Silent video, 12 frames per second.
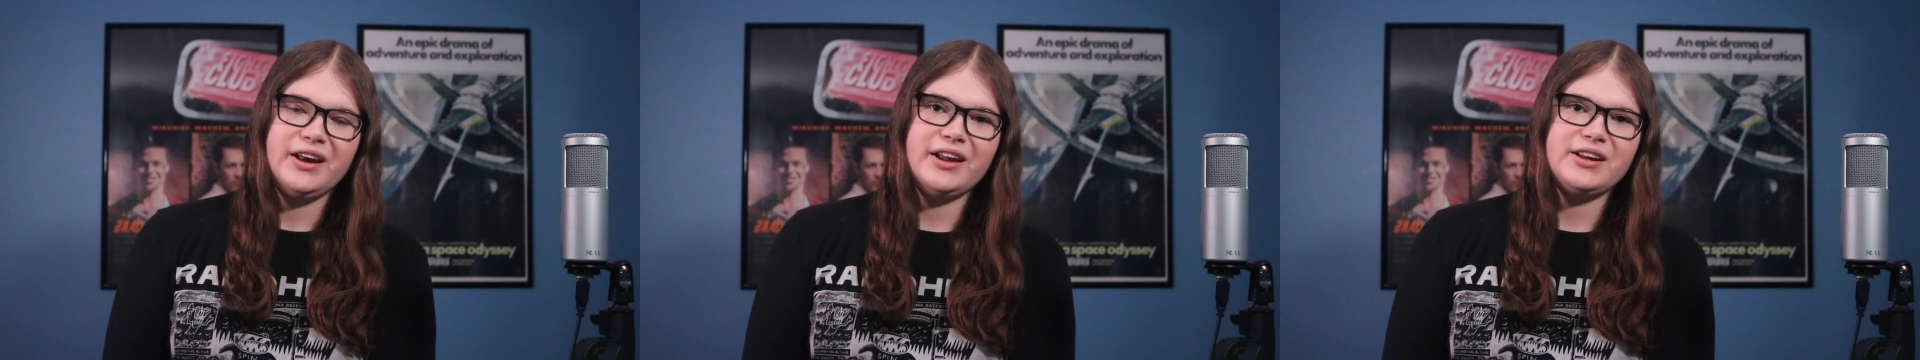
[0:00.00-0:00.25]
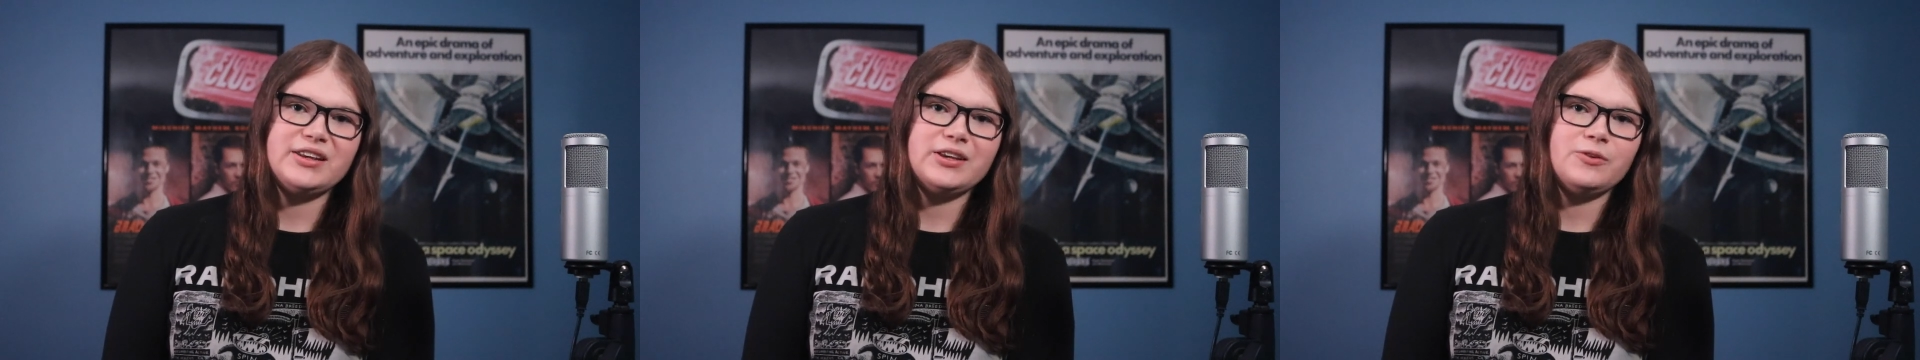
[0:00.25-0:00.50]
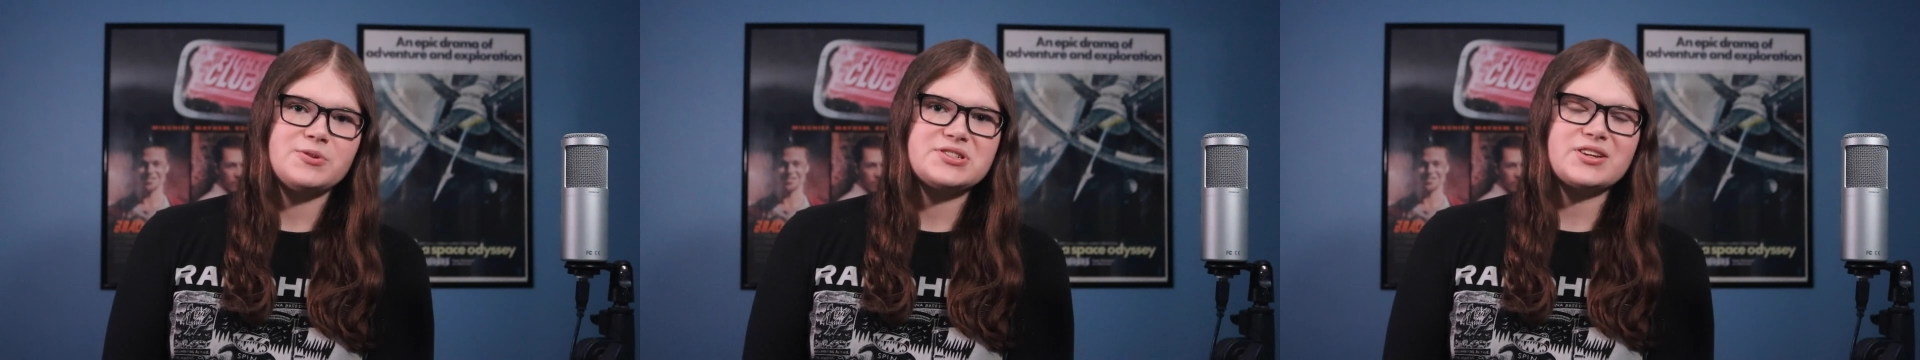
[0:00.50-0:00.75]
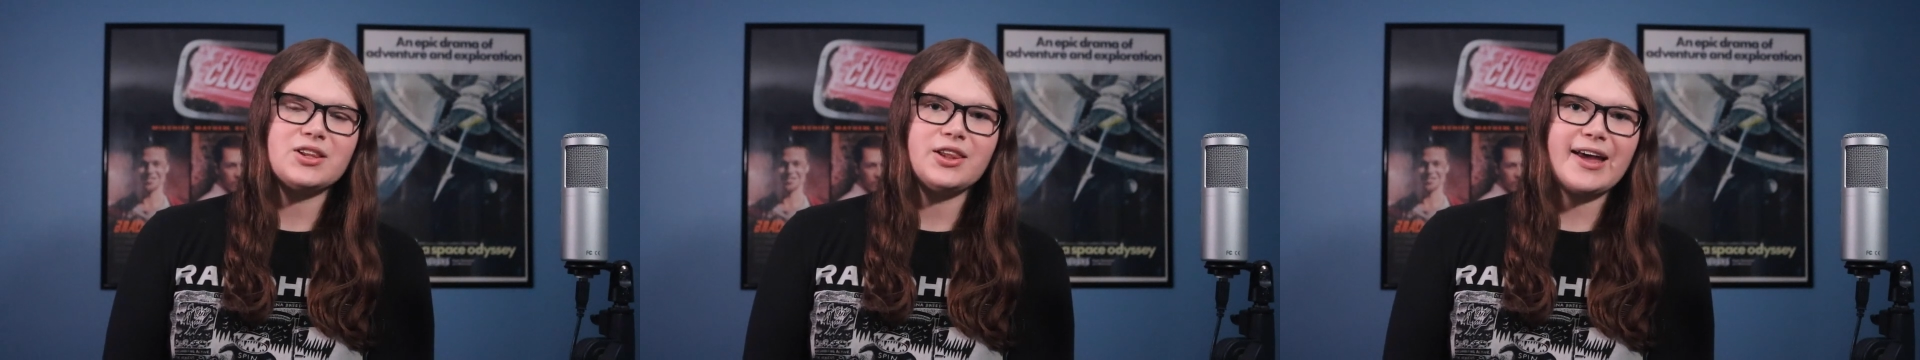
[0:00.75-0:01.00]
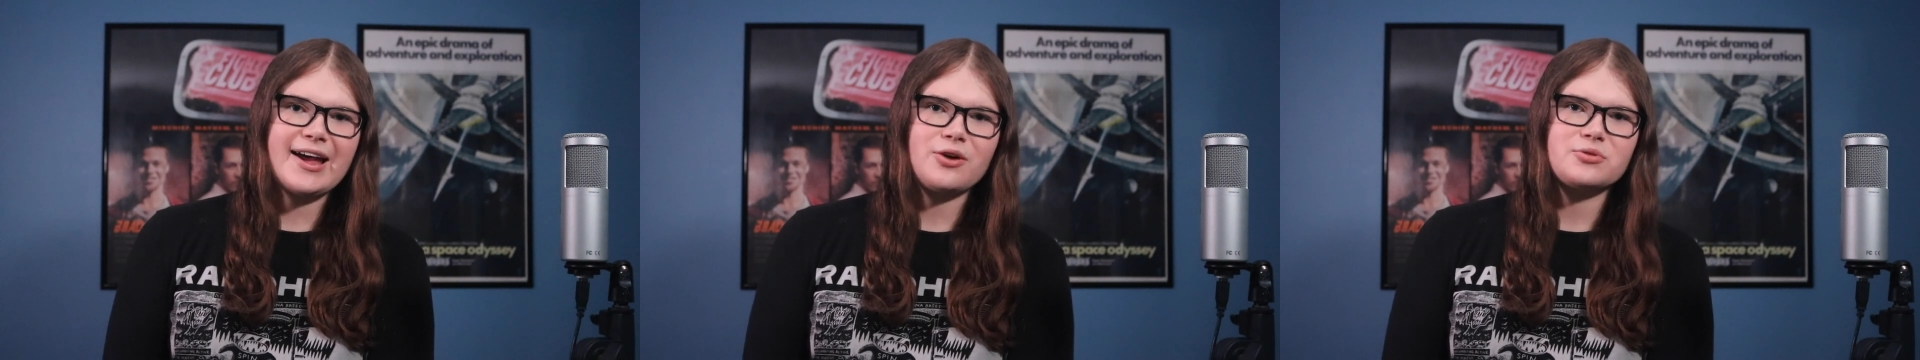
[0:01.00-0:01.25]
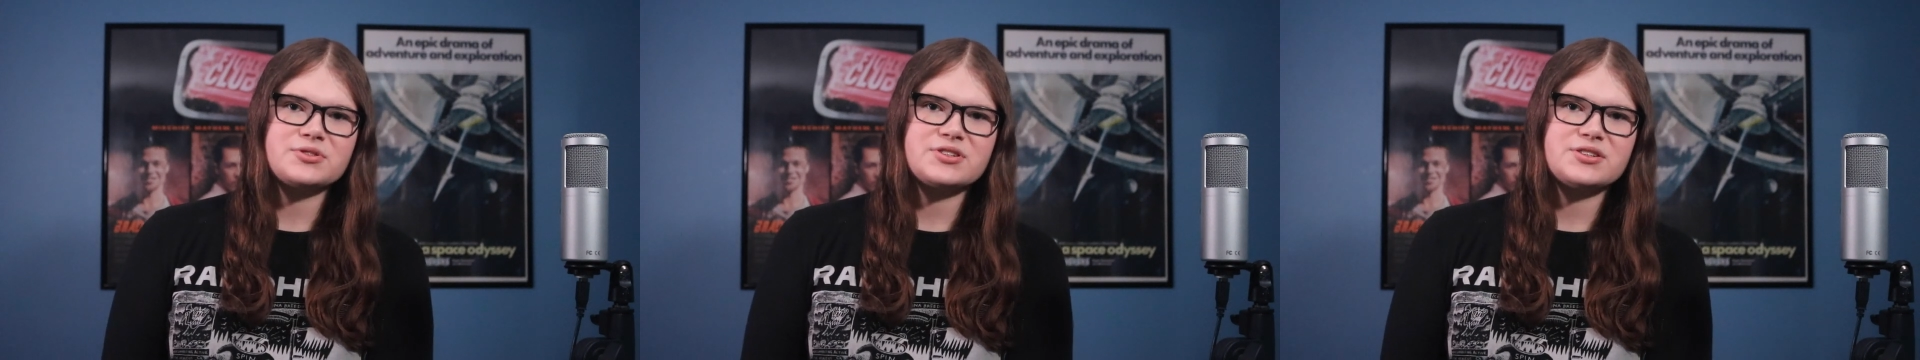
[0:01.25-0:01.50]
and he was
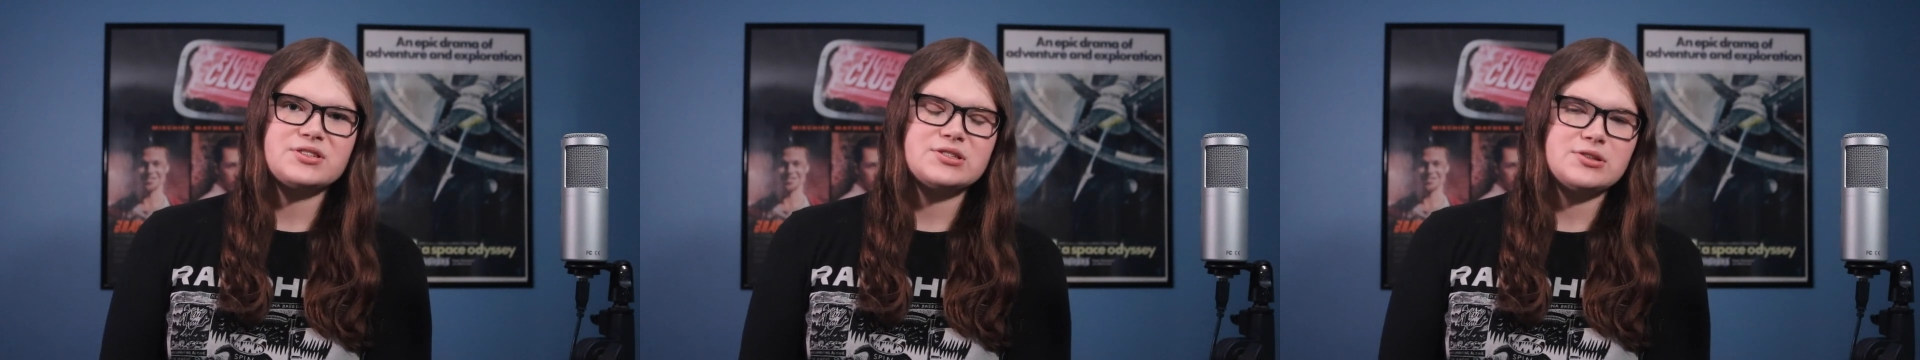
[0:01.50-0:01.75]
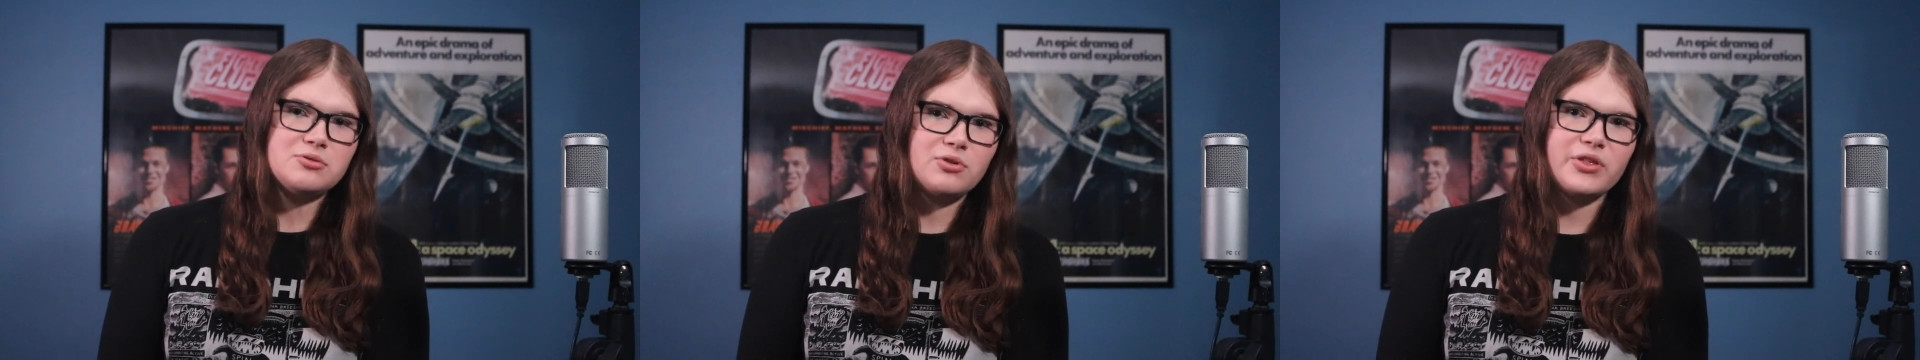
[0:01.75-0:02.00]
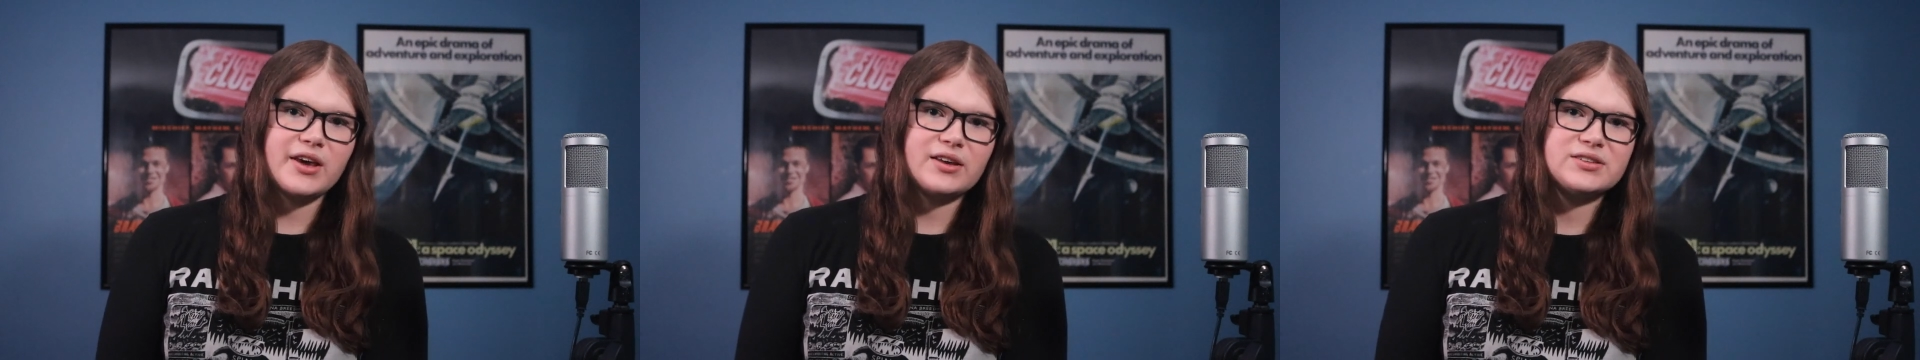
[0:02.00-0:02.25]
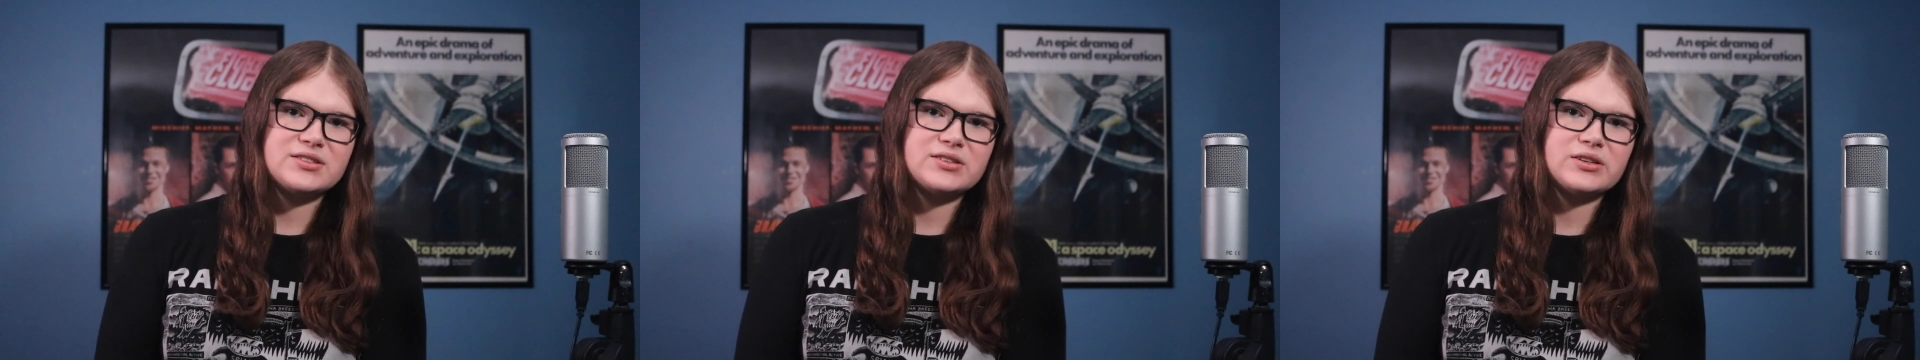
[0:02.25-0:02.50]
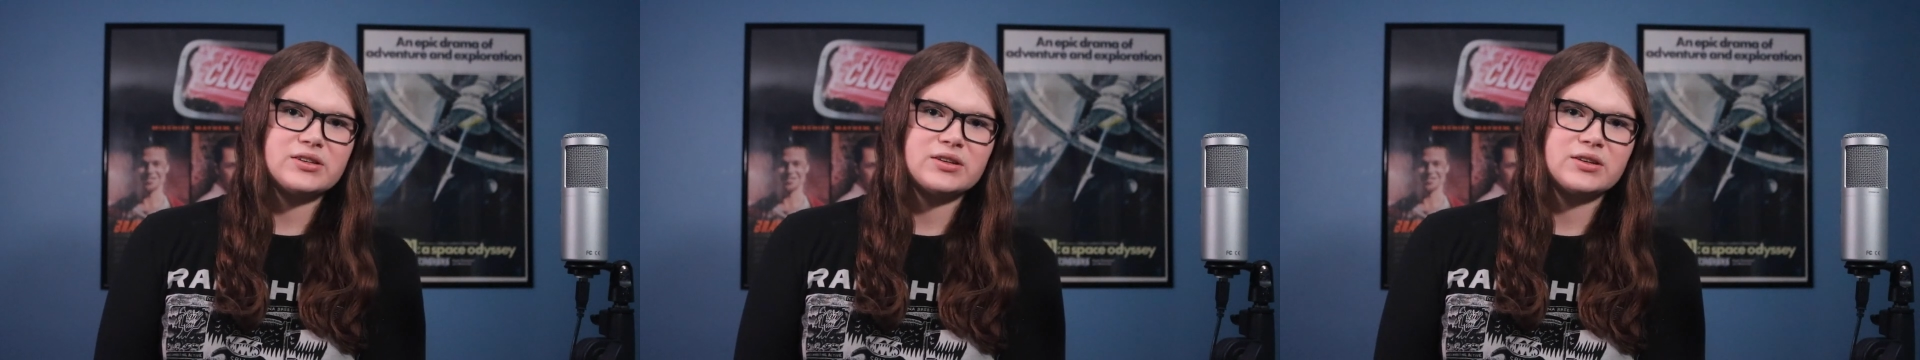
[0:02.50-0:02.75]
allowed to do this.